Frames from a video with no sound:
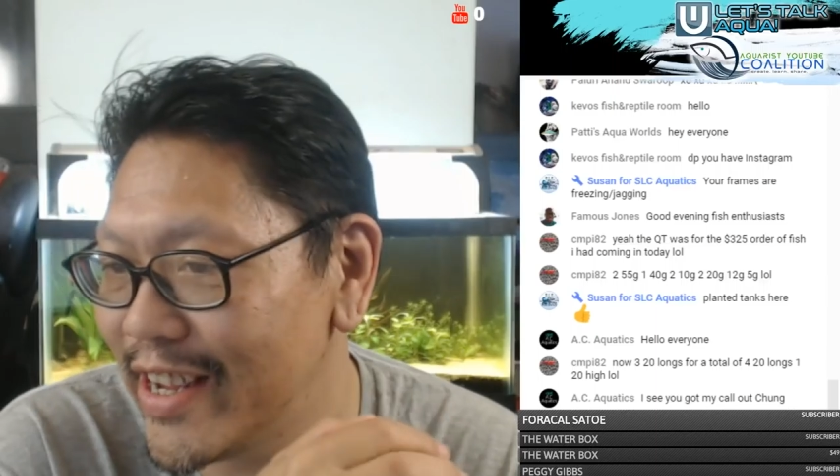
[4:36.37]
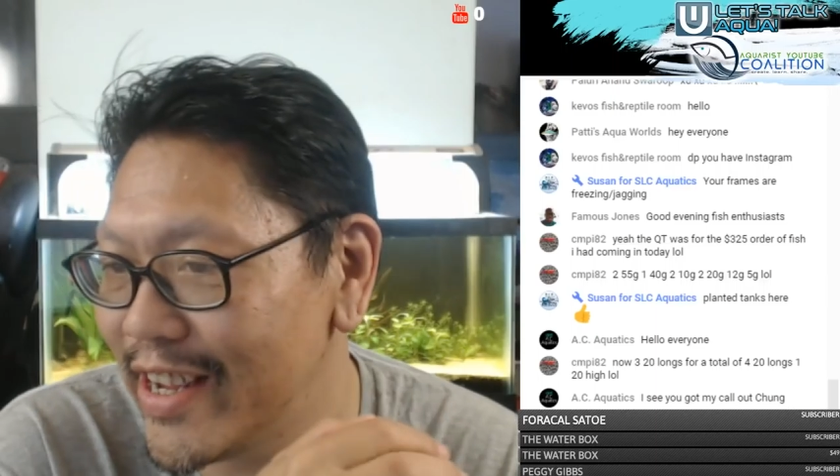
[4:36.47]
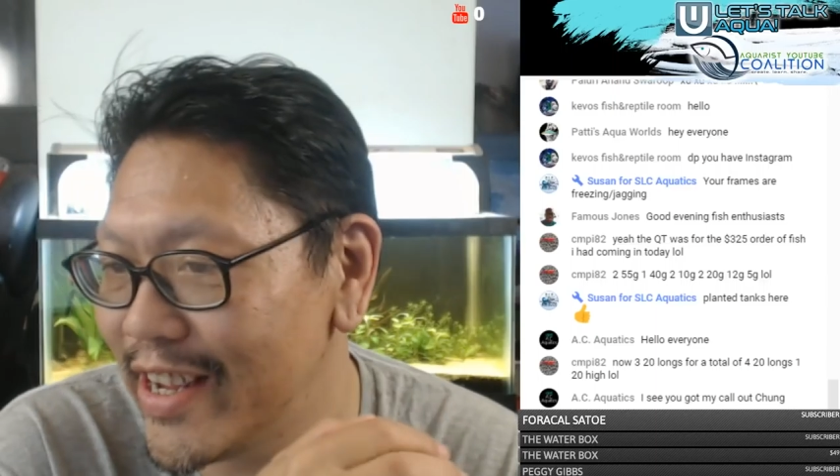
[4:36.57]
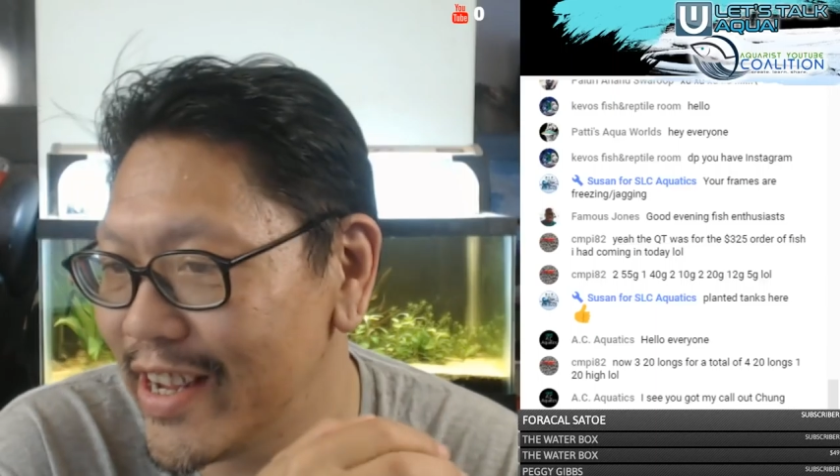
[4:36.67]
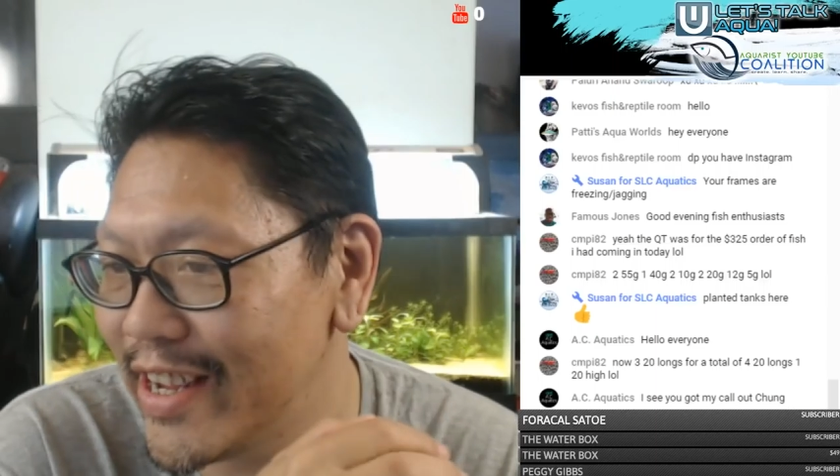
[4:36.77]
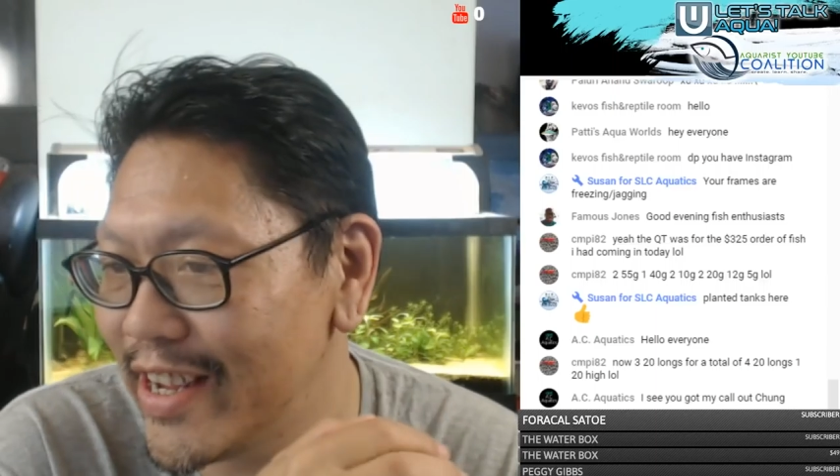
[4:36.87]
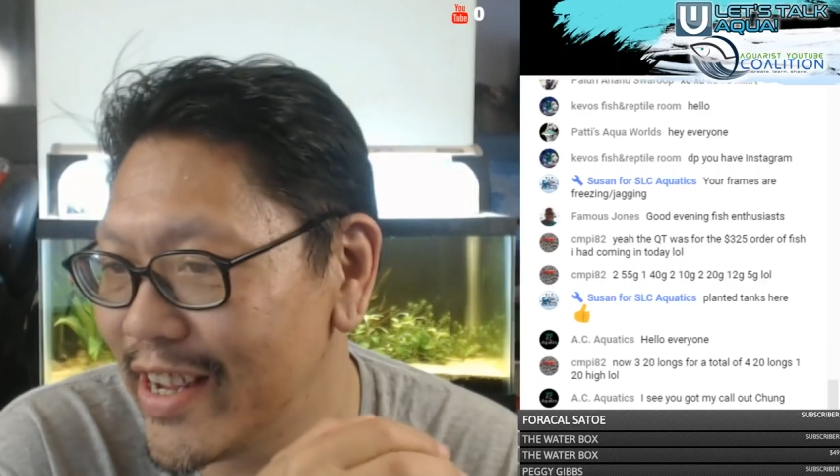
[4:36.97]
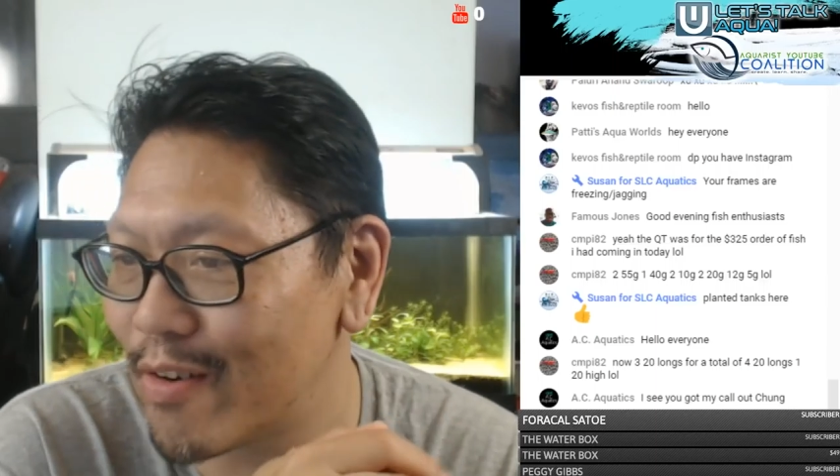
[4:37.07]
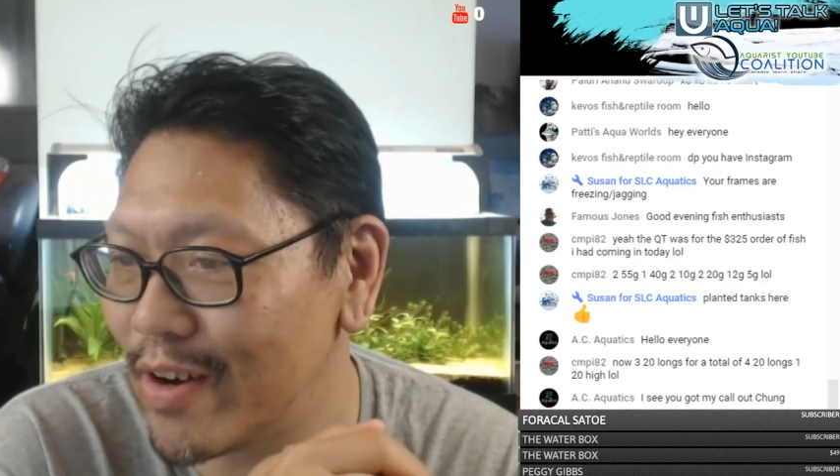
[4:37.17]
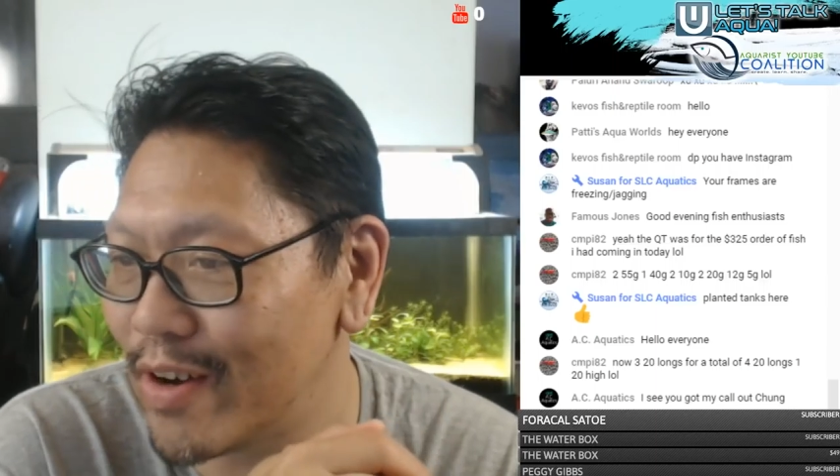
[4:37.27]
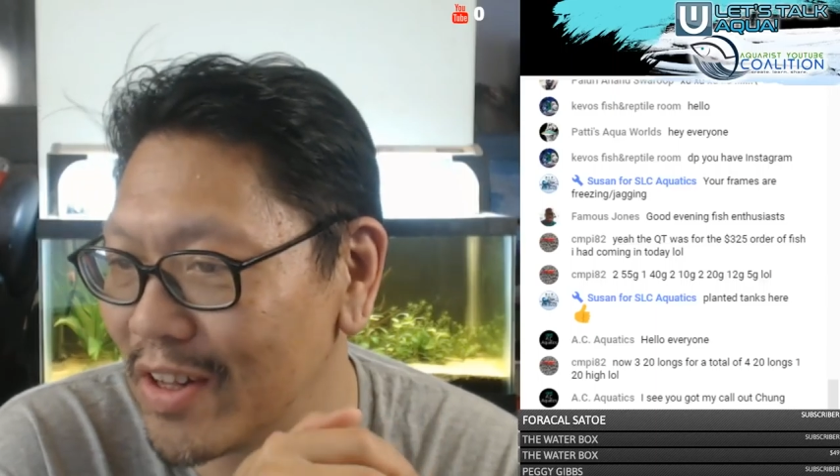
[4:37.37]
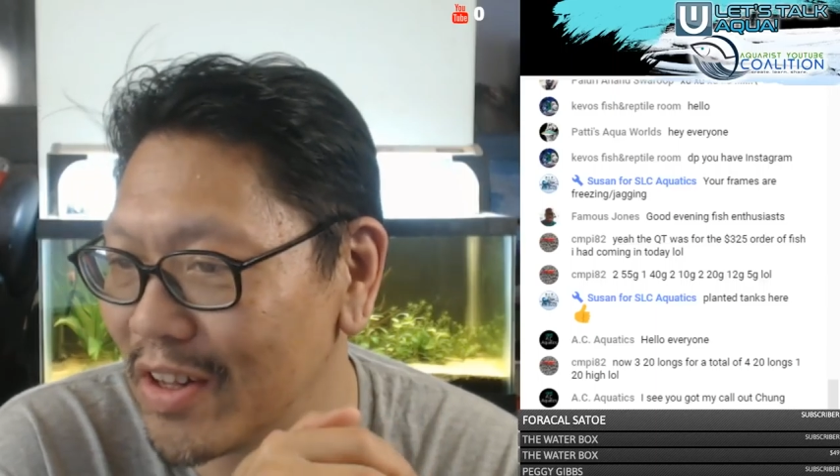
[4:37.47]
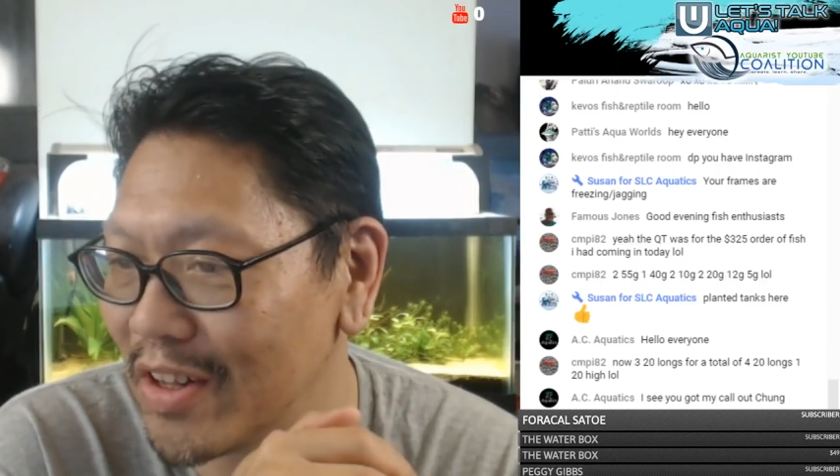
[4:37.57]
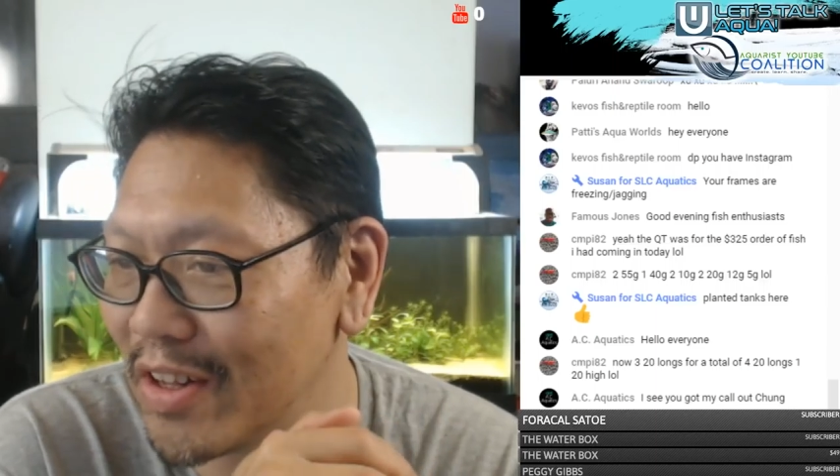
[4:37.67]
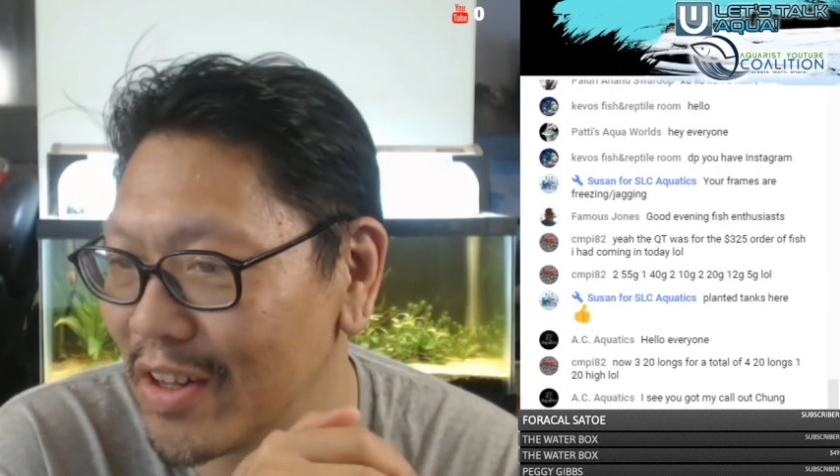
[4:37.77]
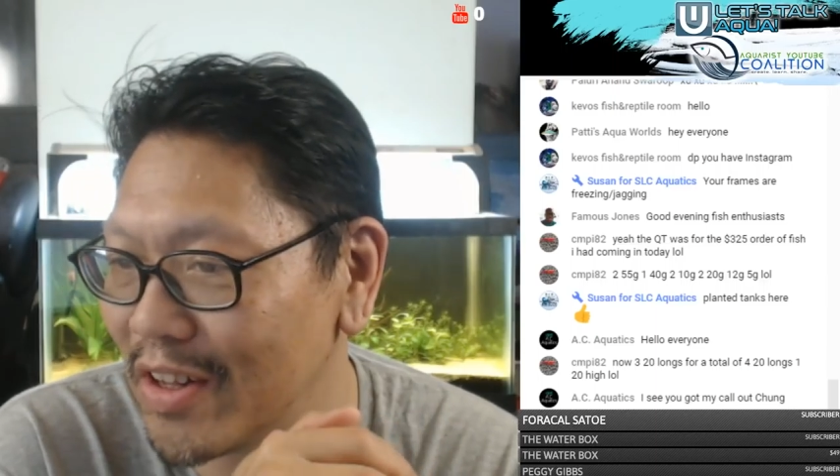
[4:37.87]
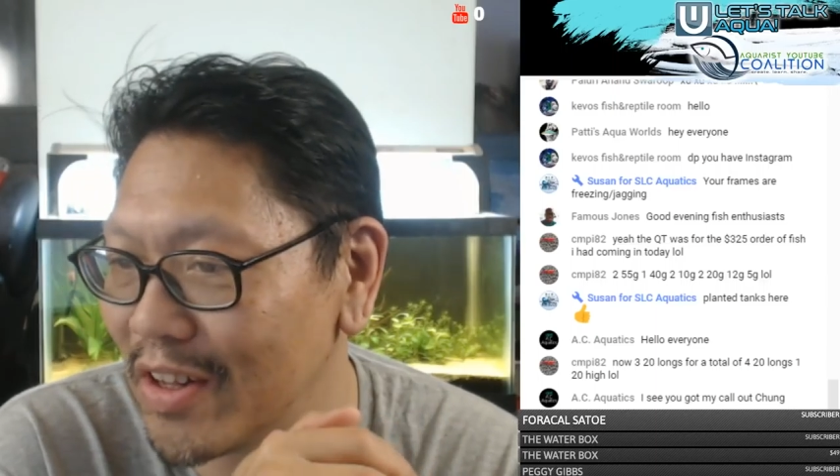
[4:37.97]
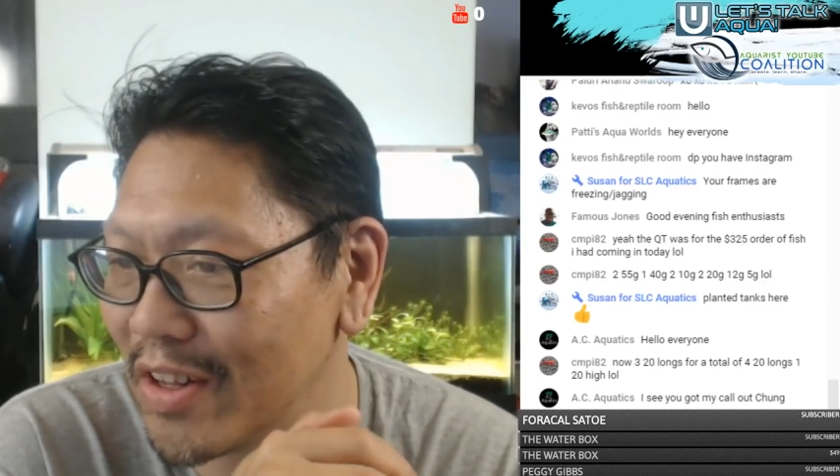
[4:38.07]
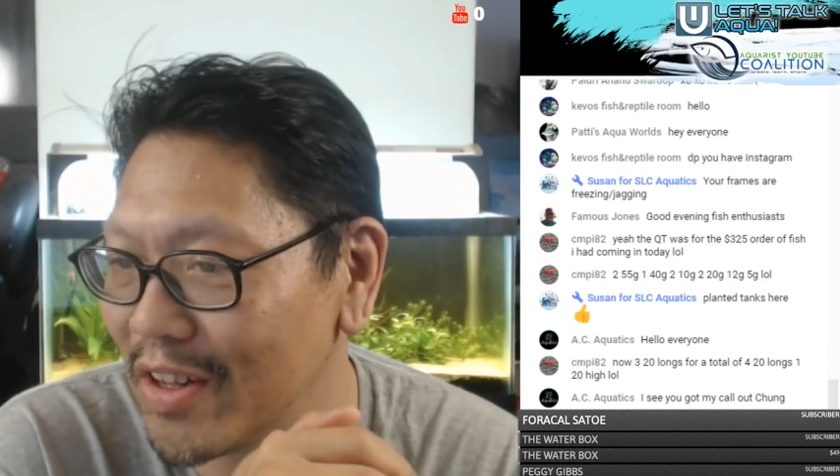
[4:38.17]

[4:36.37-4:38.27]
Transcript: Hey, AC Aqua. Hello.